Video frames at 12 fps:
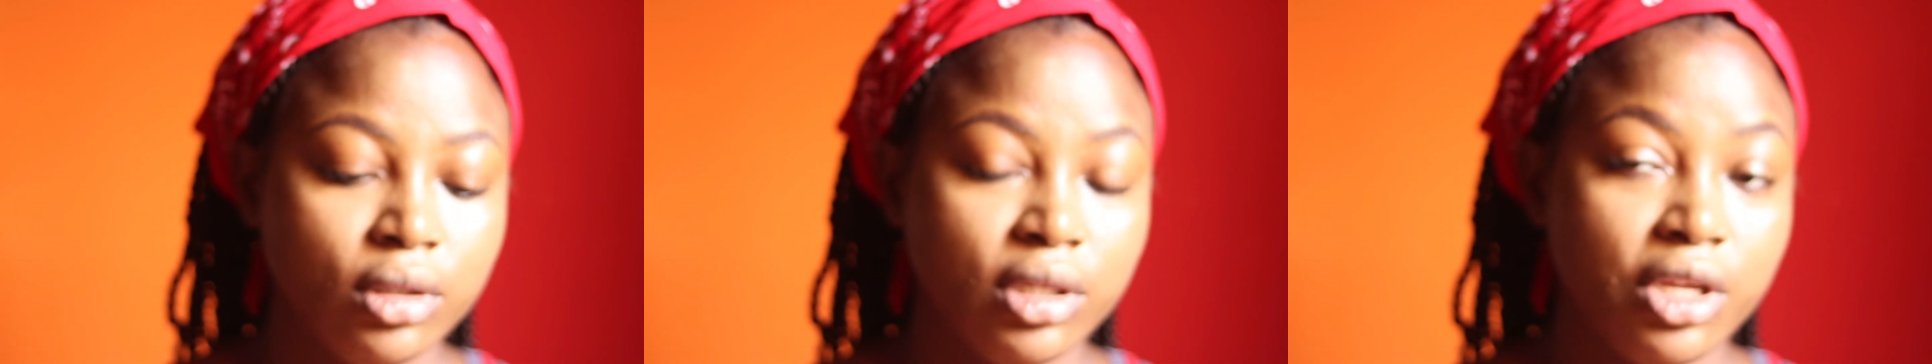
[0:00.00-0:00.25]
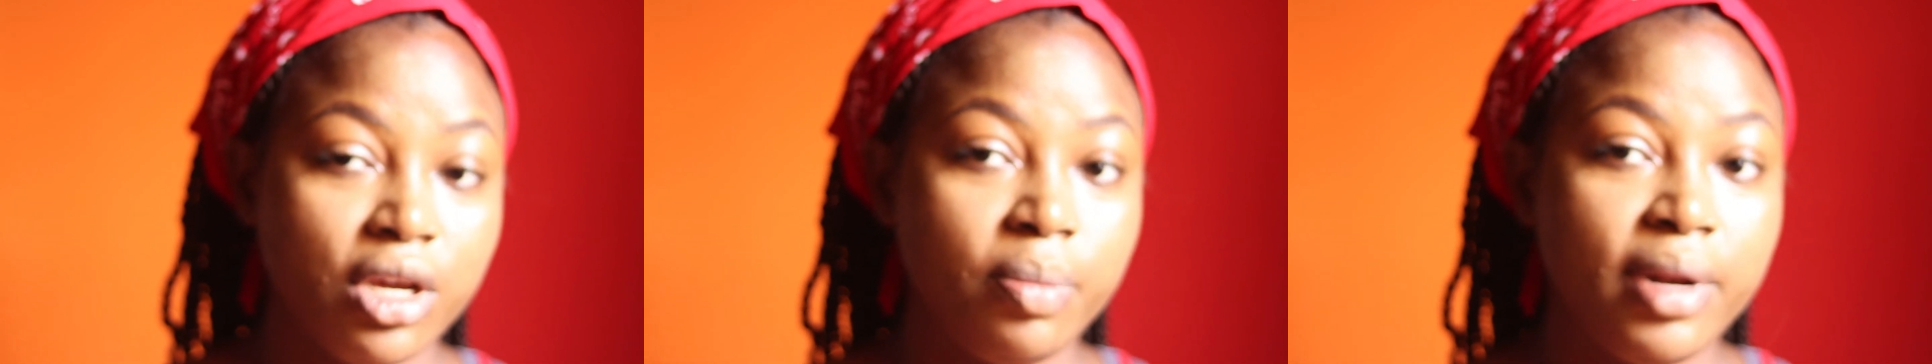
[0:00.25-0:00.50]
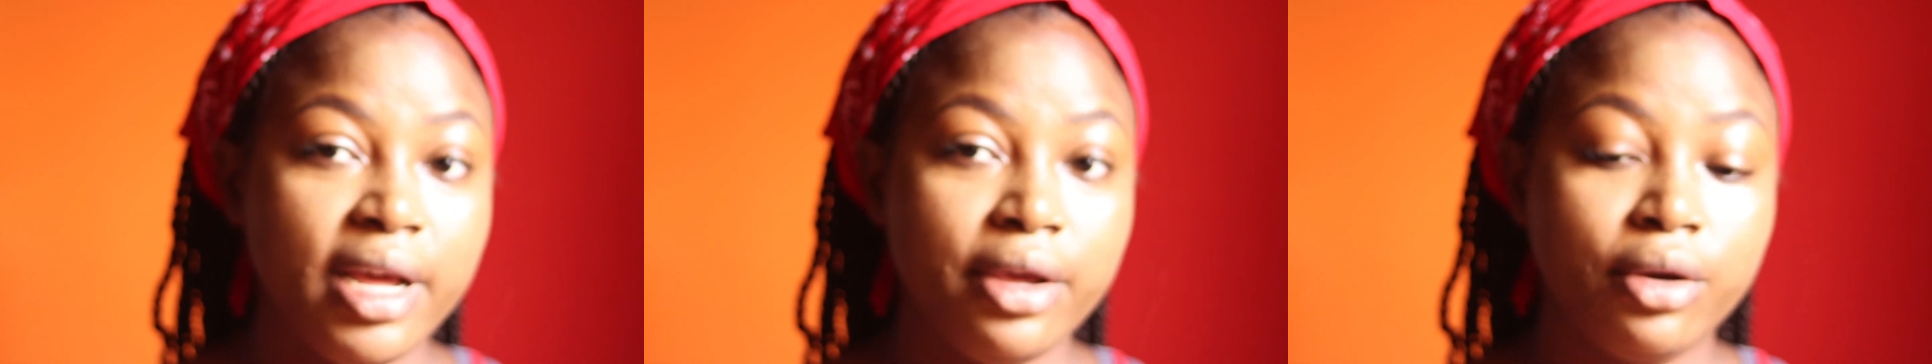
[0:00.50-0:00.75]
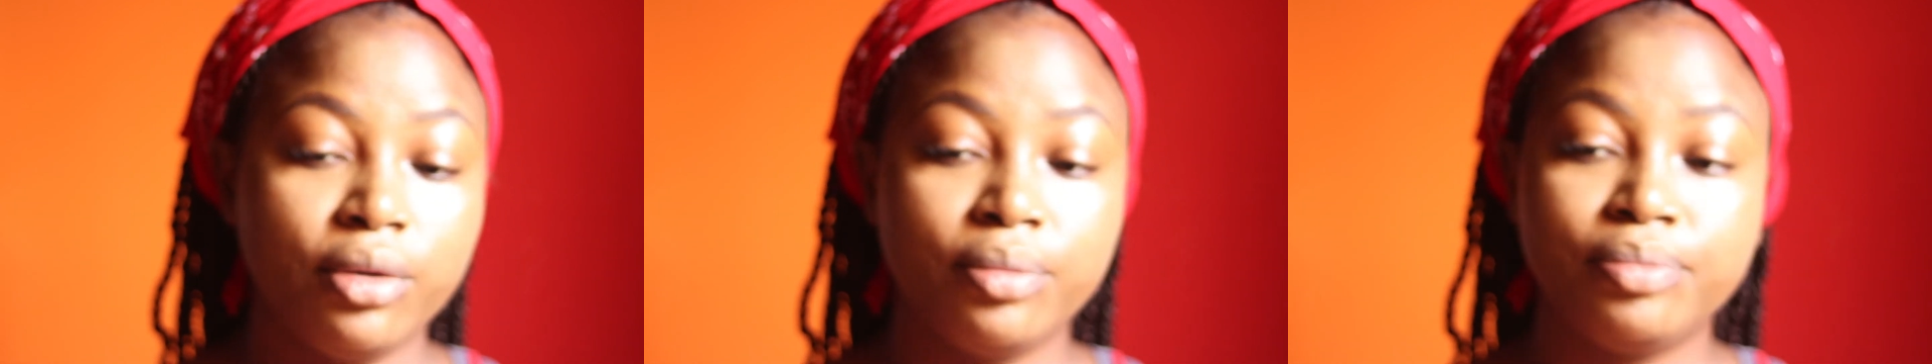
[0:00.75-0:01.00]
Then you apply
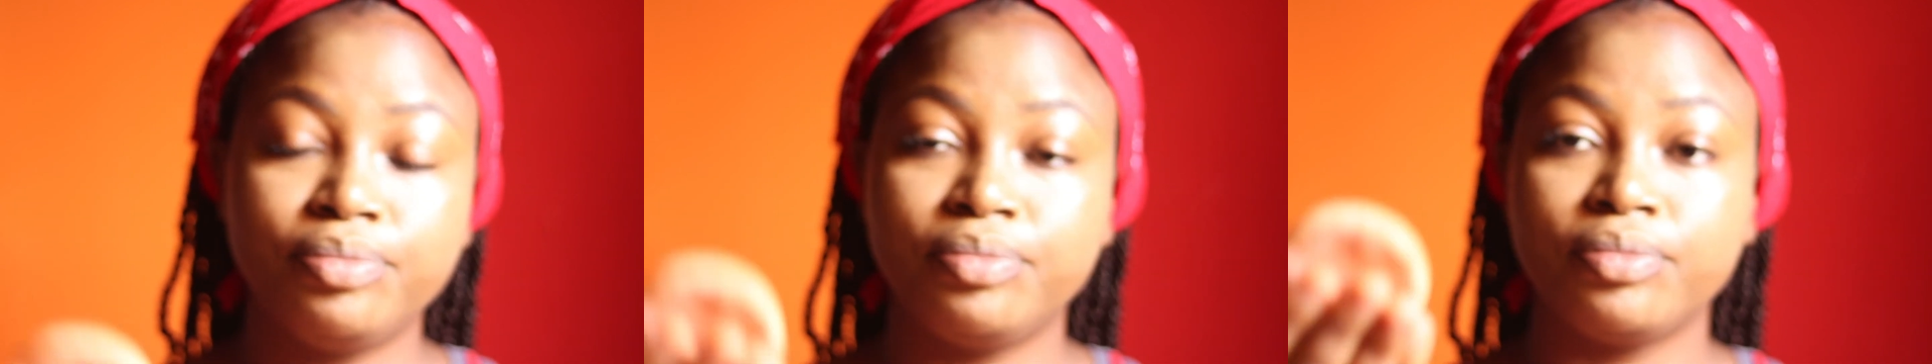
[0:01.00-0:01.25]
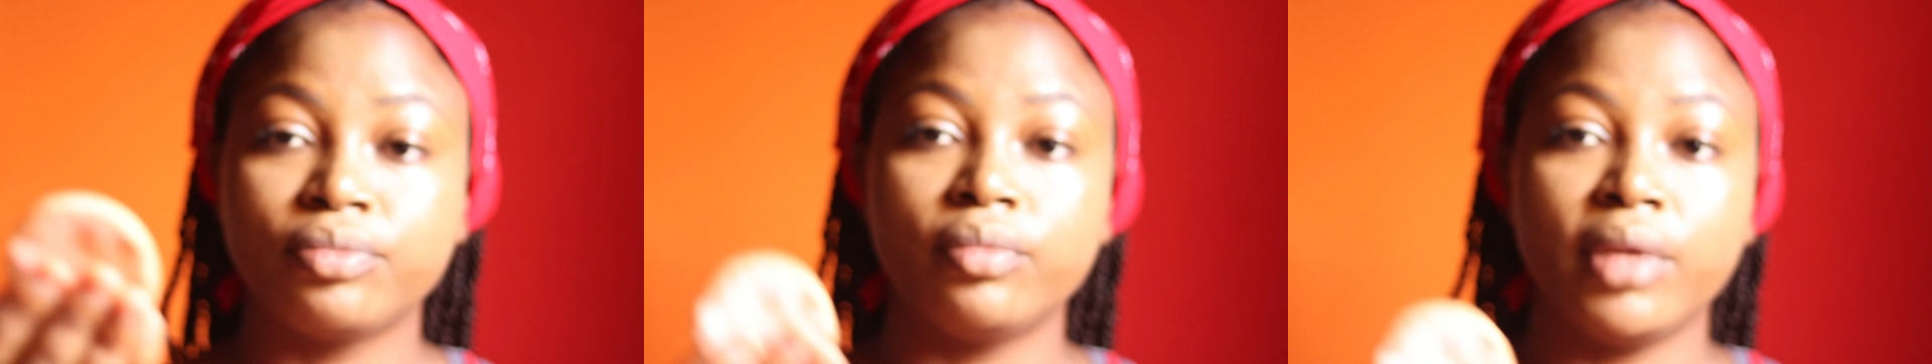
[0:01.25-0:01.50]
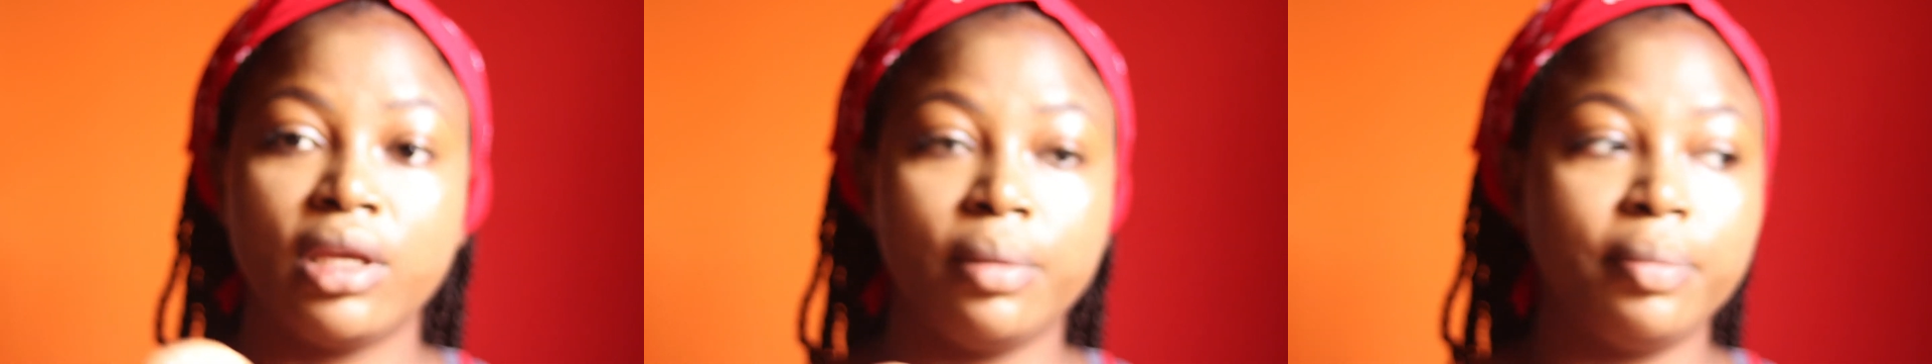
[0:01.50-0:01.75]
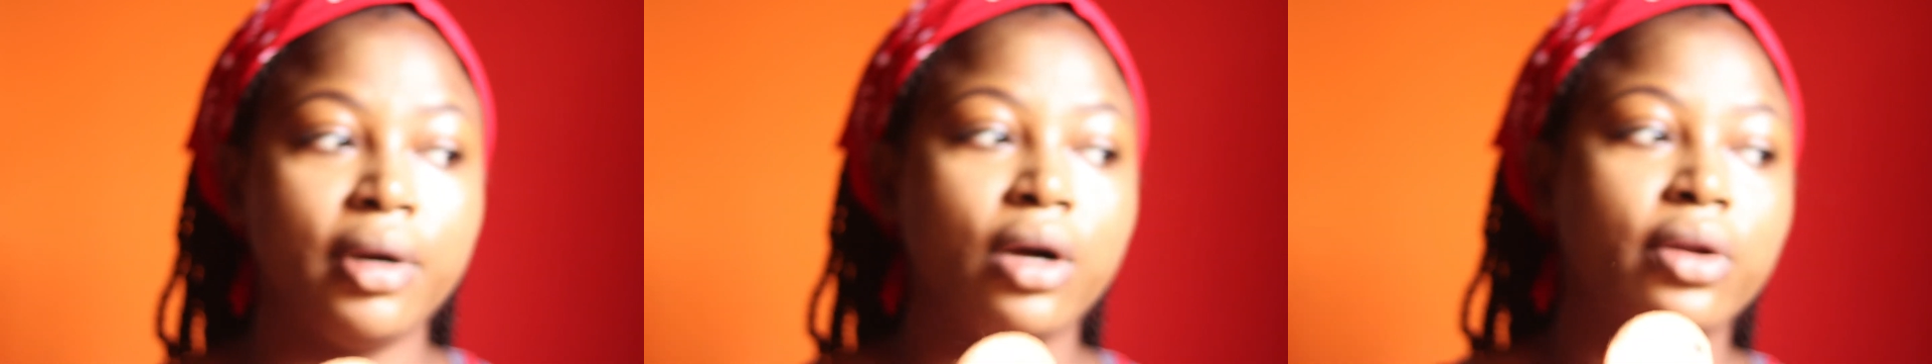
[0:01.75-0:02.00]
your
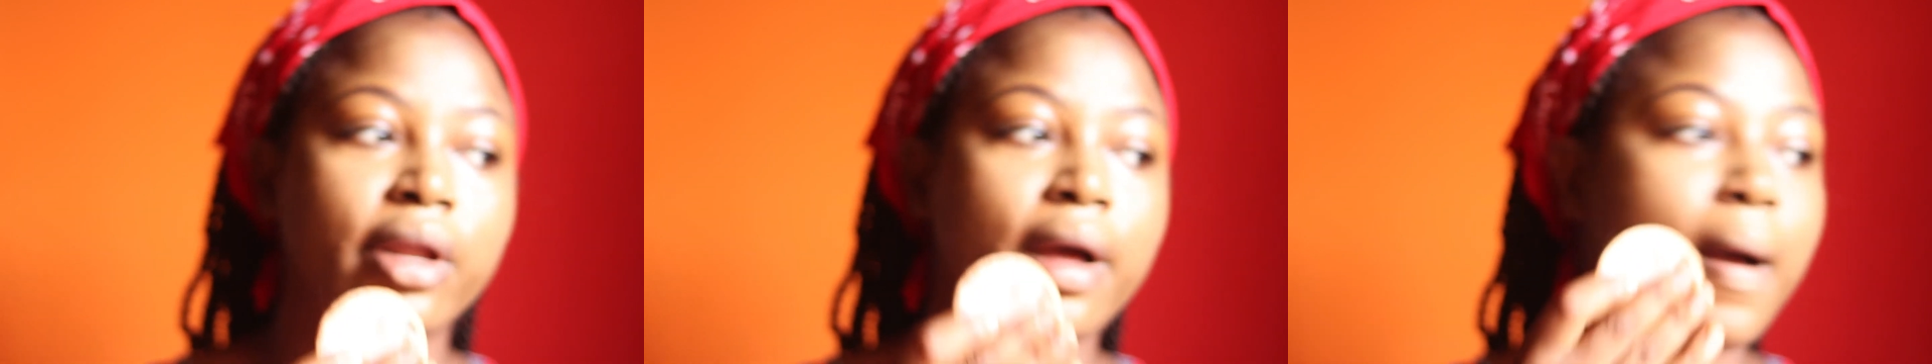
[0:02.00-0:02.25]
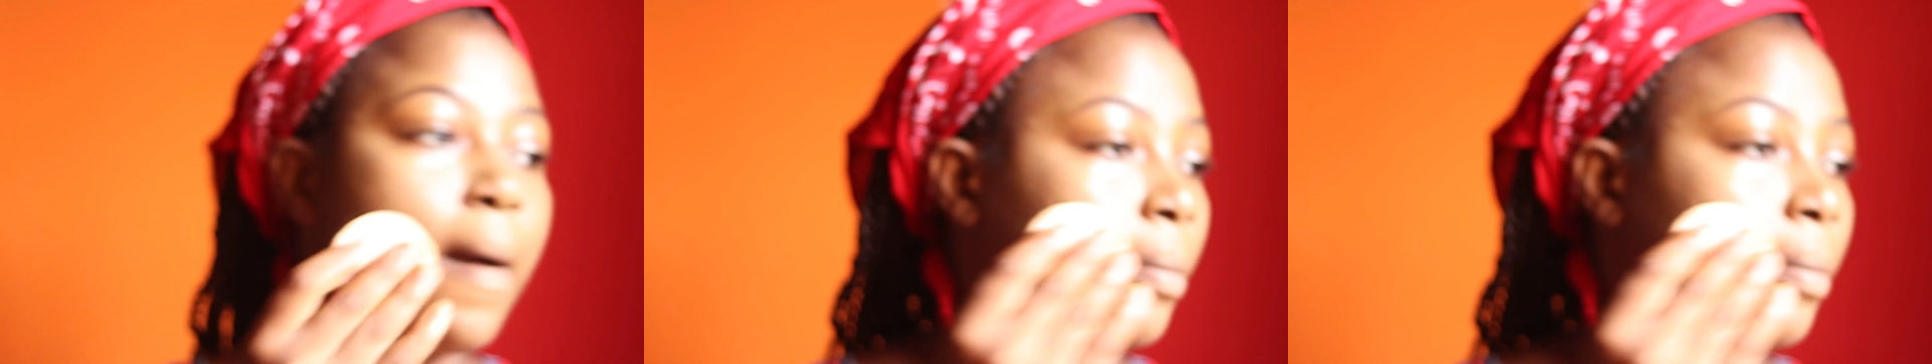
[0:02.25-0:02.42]
baking powder